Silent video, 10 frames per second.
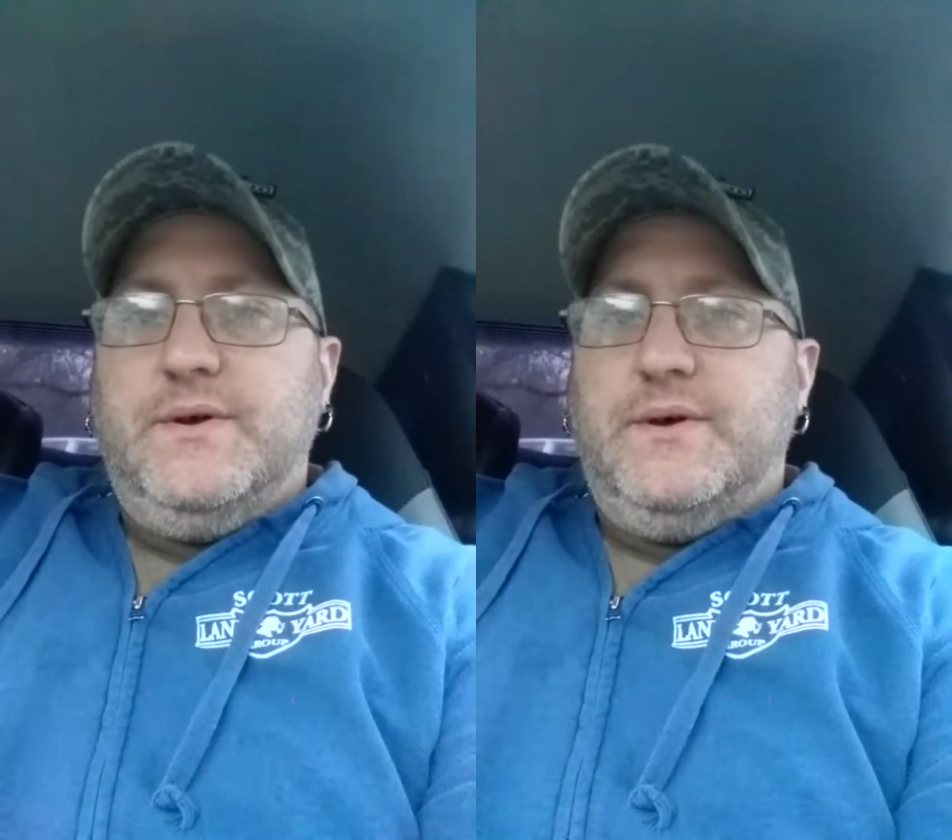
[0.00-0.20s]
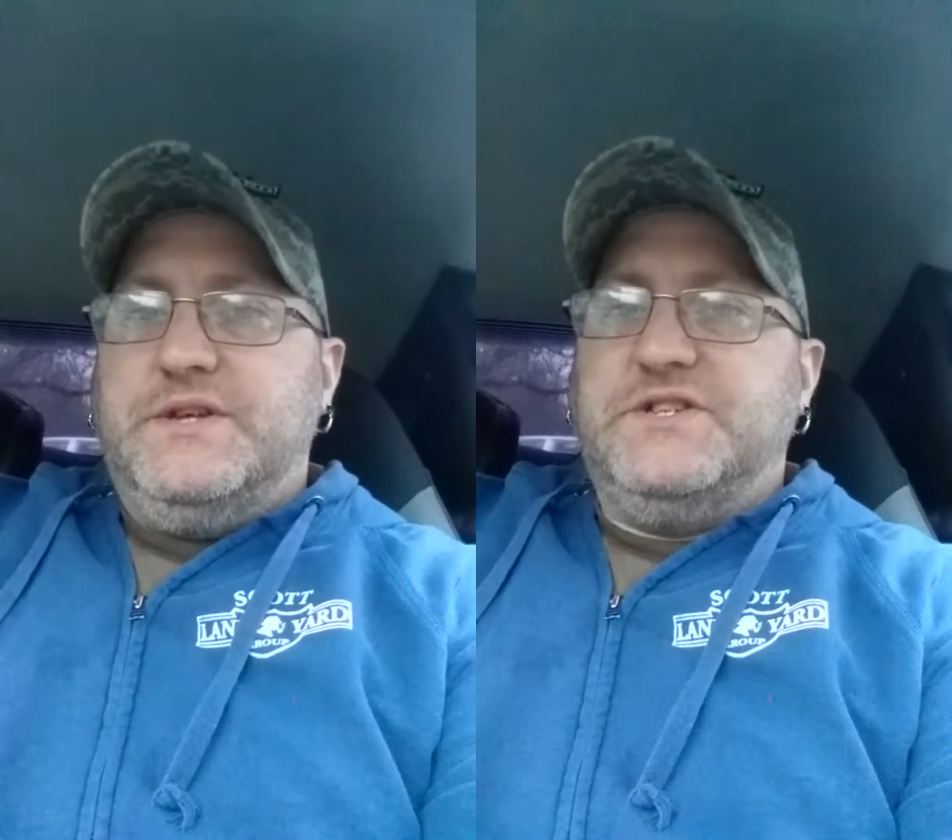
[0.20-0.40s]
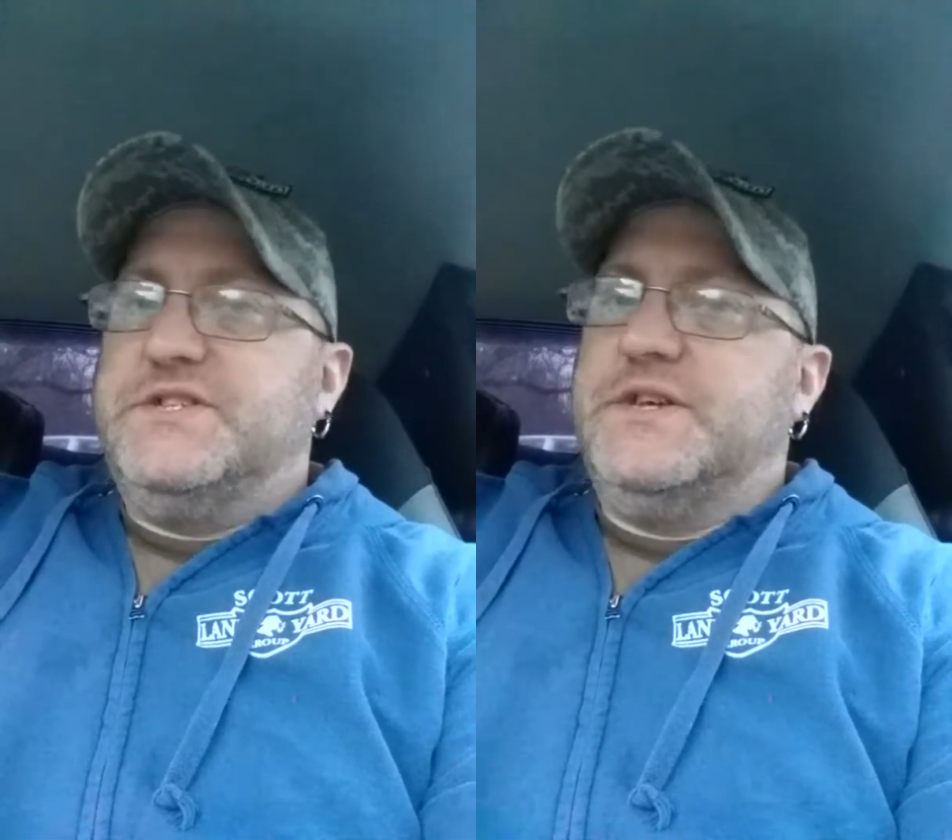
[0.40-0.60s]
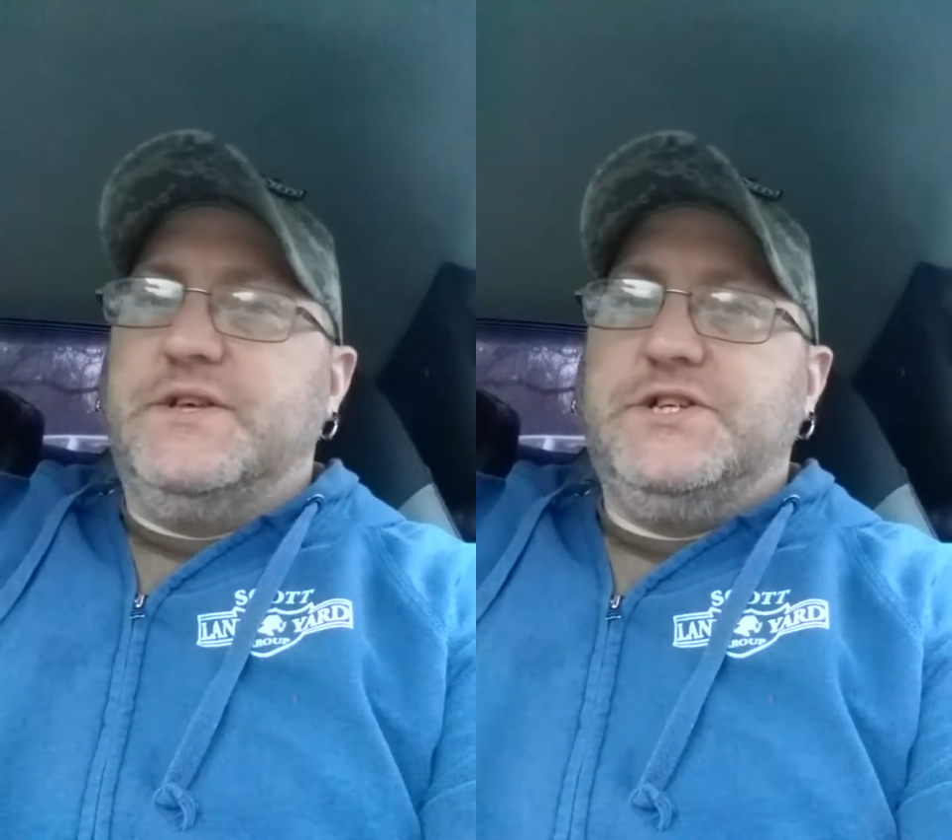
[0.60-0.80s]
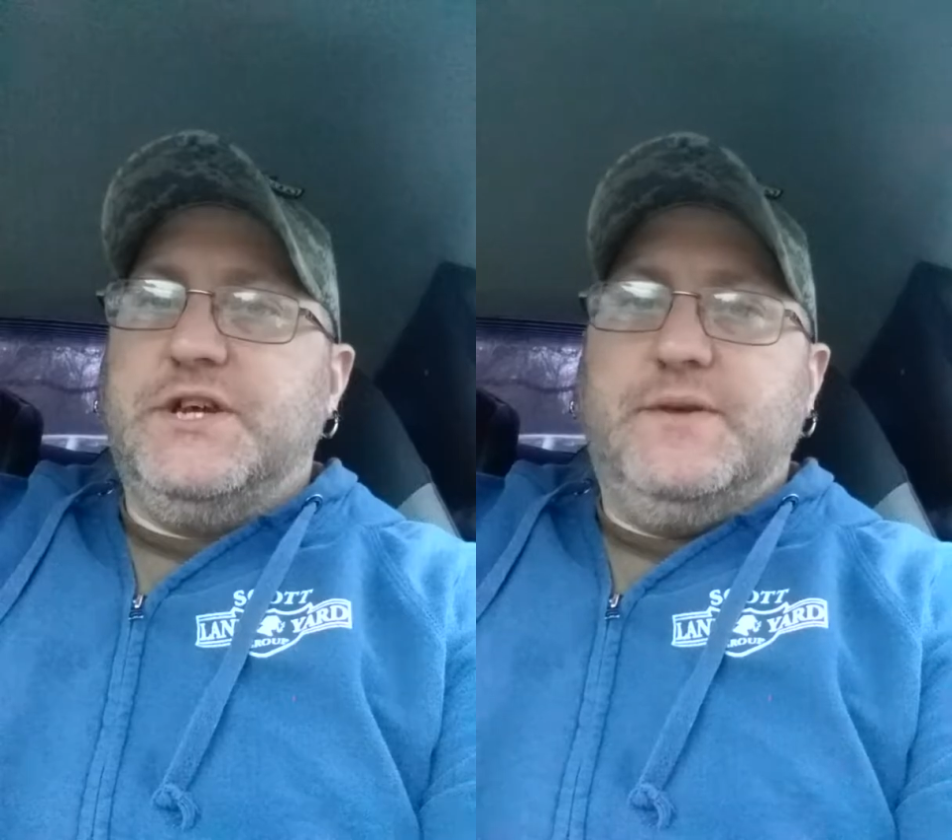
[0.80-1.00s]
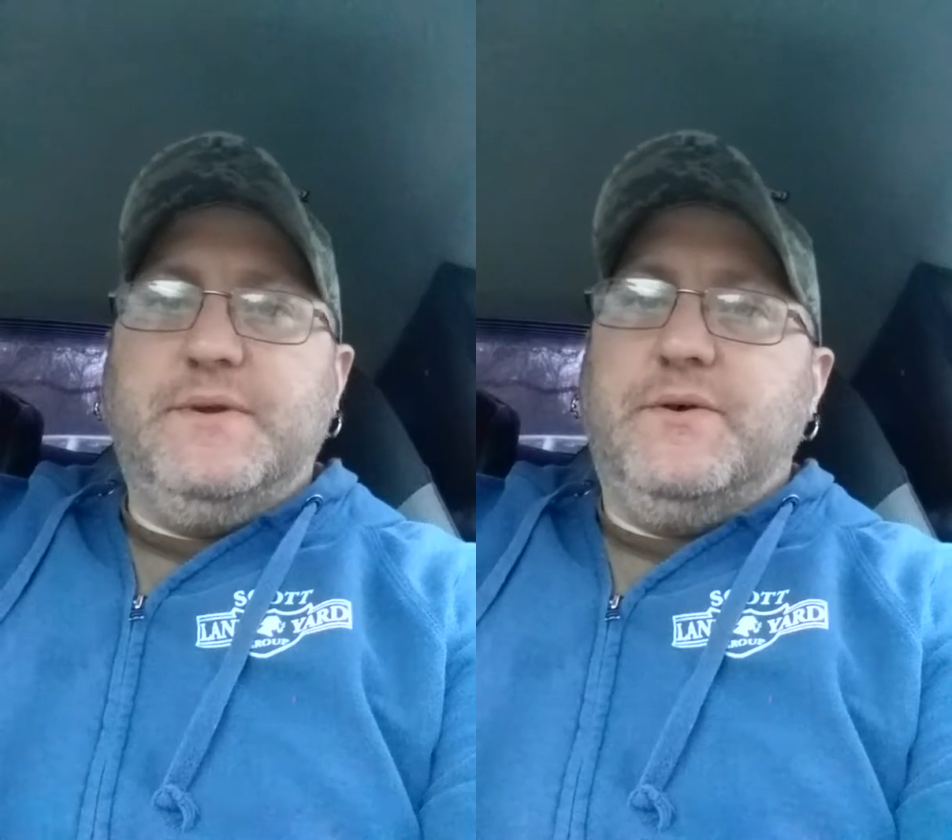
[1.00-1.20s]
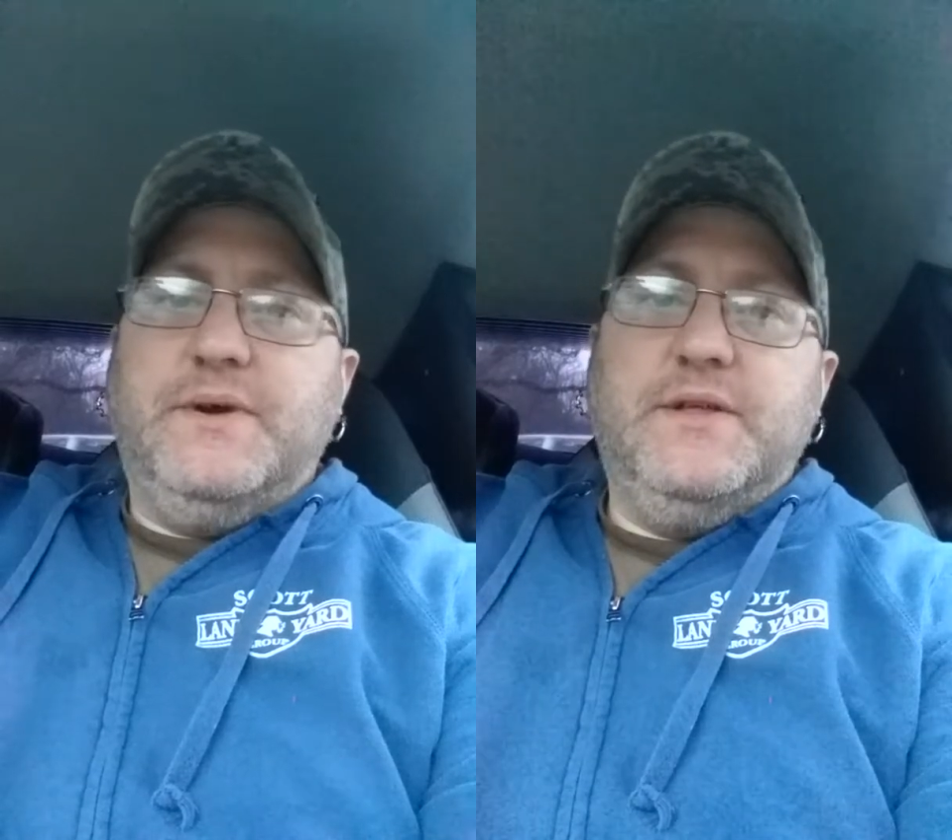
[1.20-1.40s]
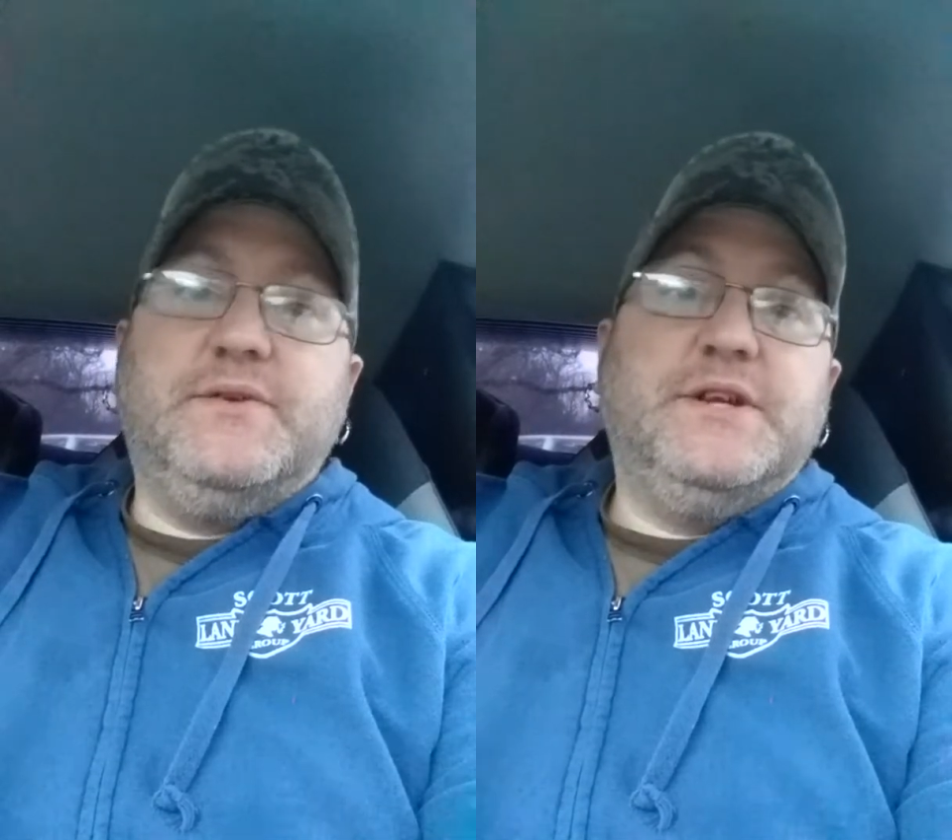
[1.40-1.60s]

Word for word: that's just silly shit. You know, Hitler